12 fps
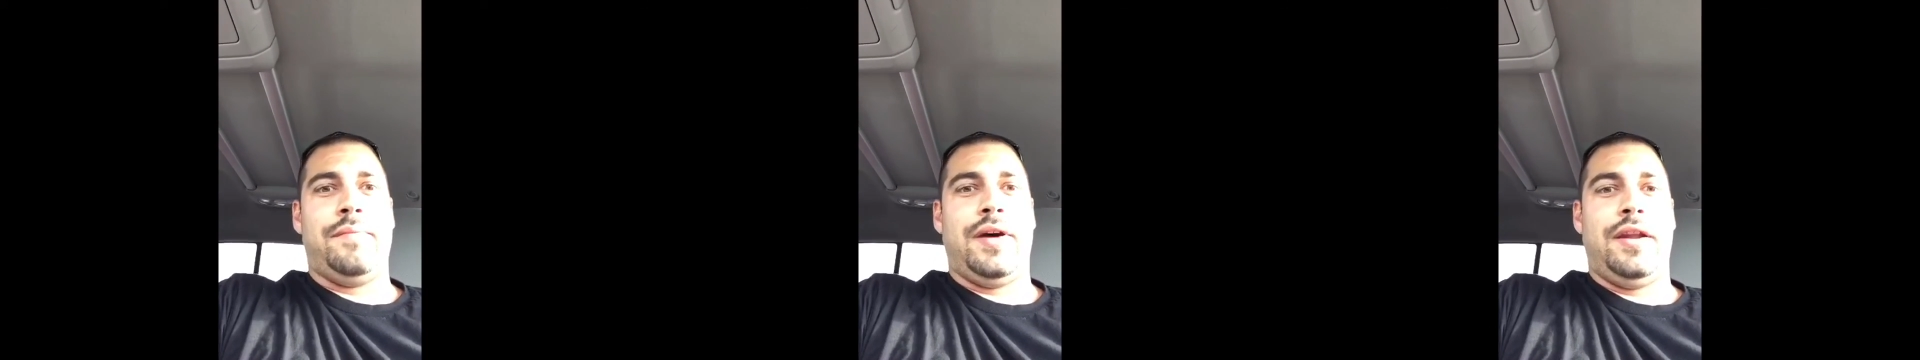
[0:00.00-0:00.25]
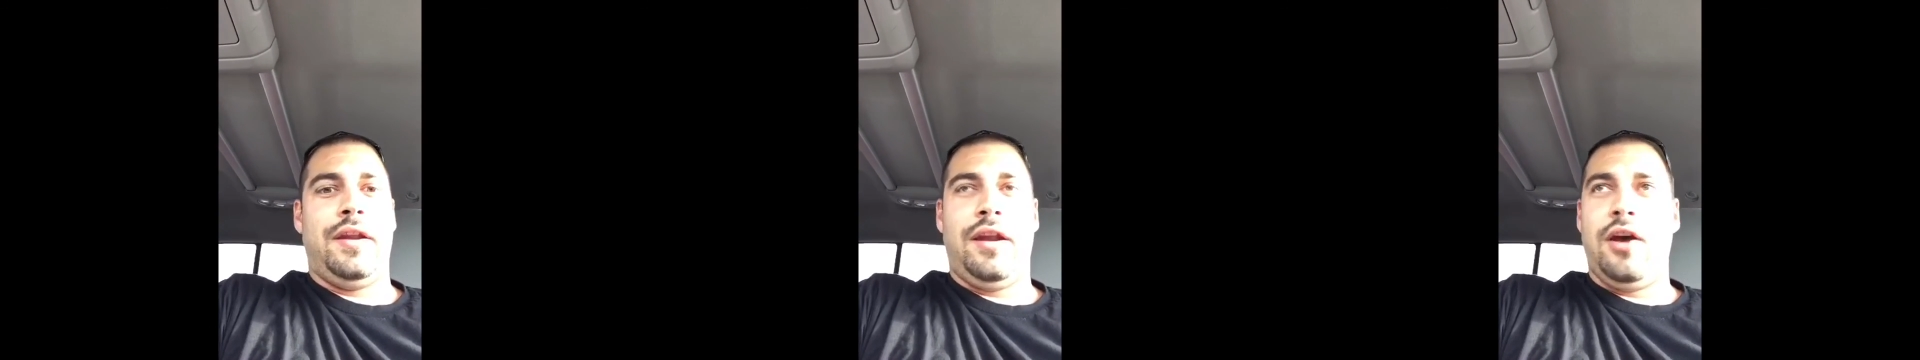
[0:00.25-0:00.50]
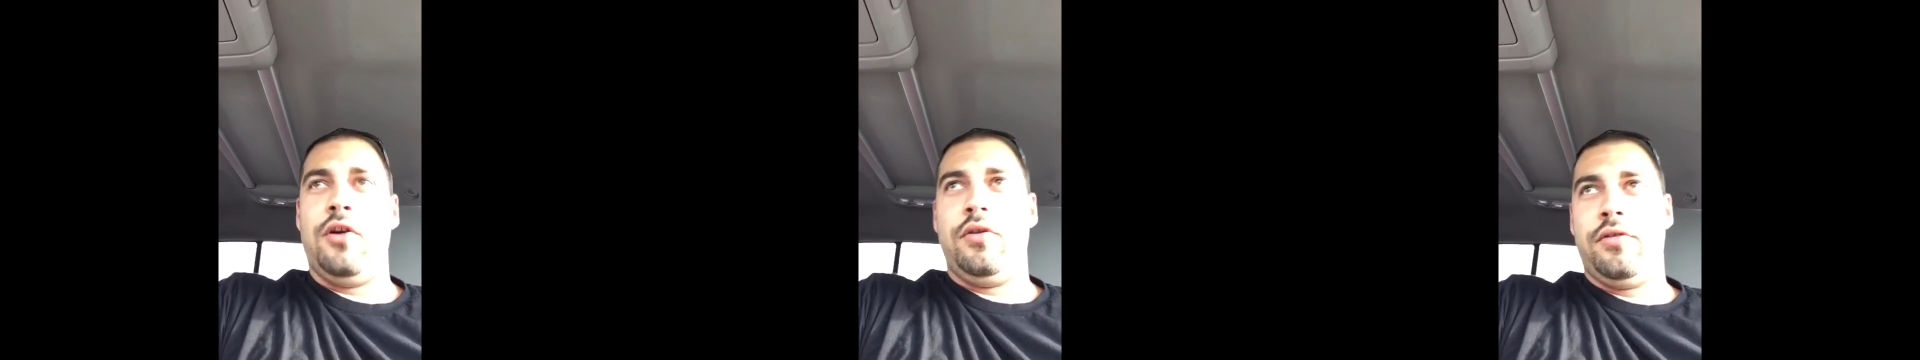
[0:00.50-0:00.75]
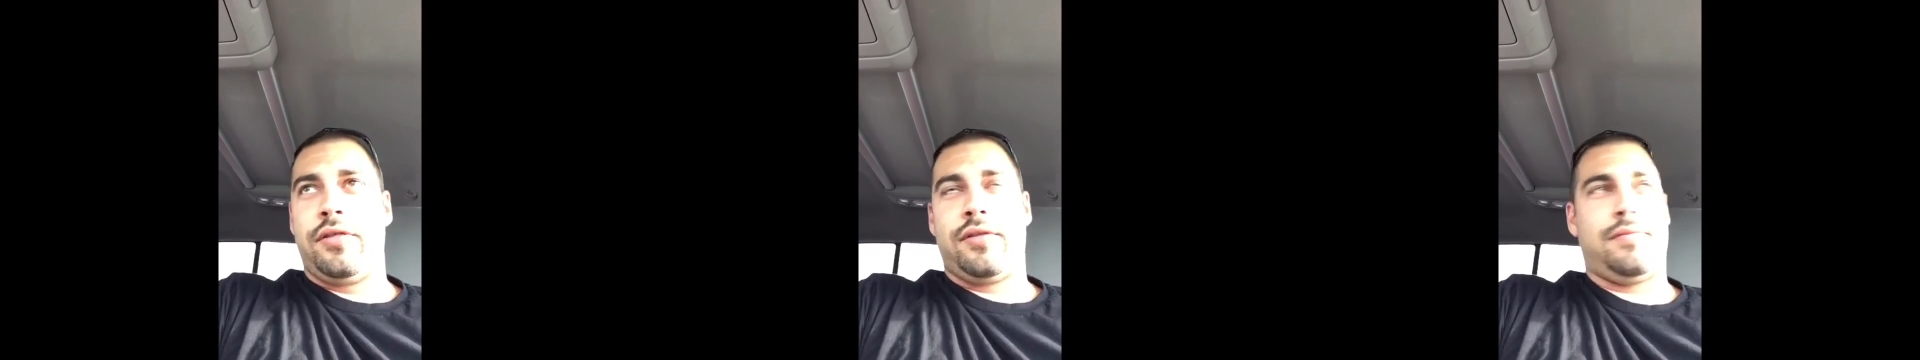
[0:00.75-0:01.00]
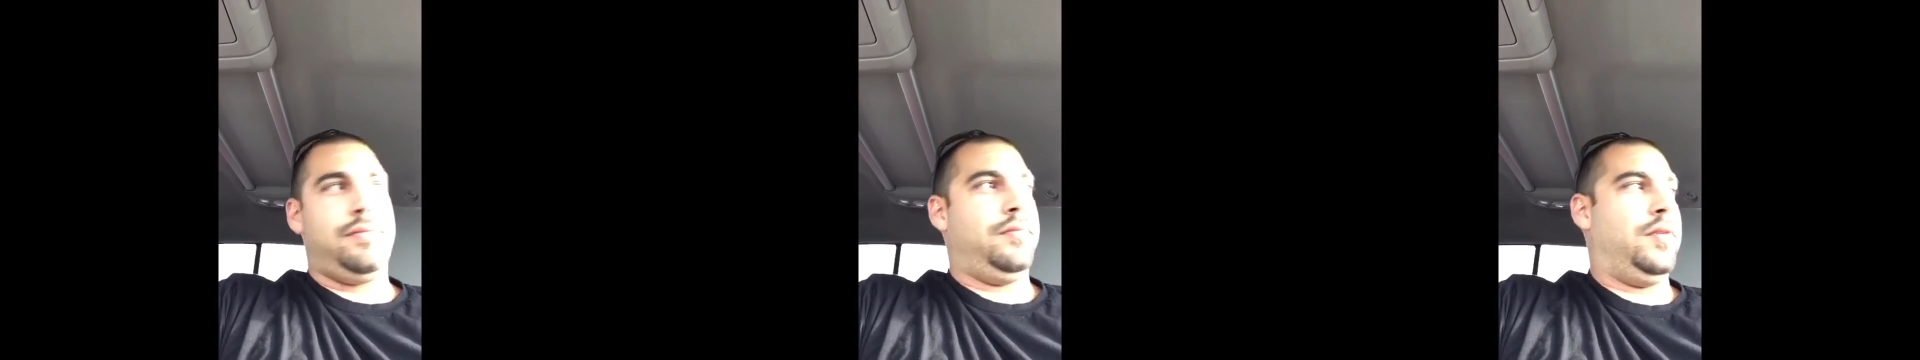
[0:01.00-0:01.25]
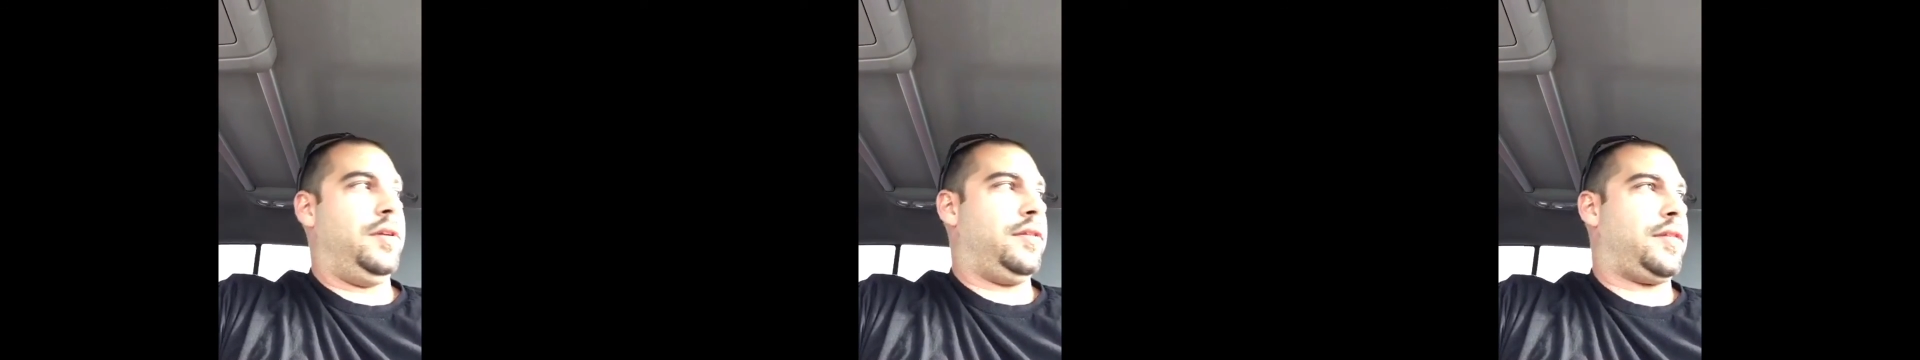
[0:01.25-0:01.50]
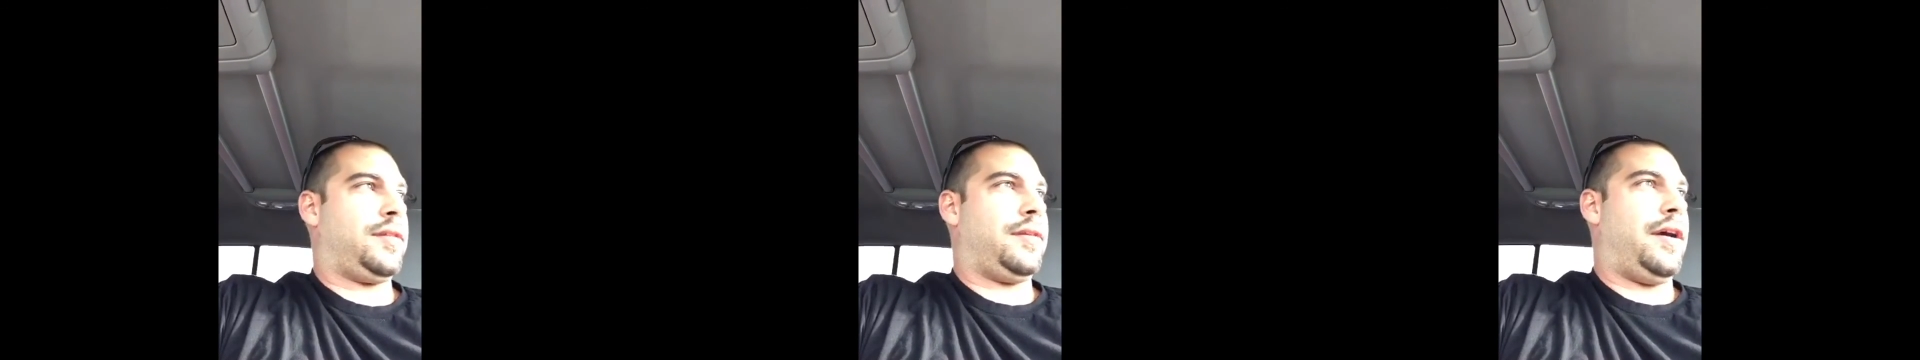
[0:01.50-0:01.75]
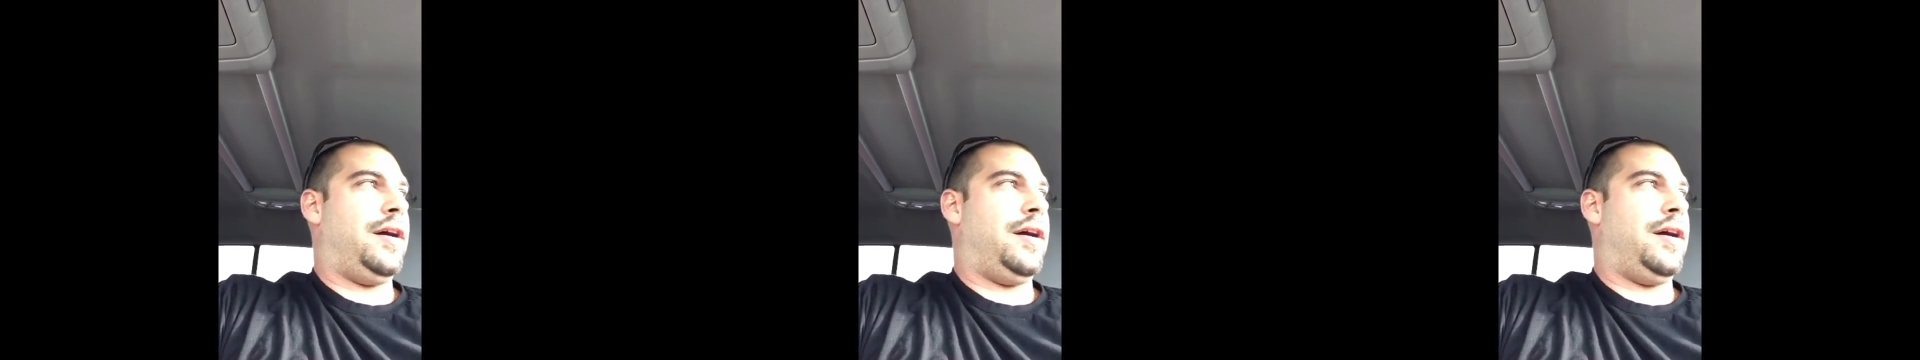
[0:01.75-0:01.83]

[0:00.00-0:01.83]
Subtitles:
my nose was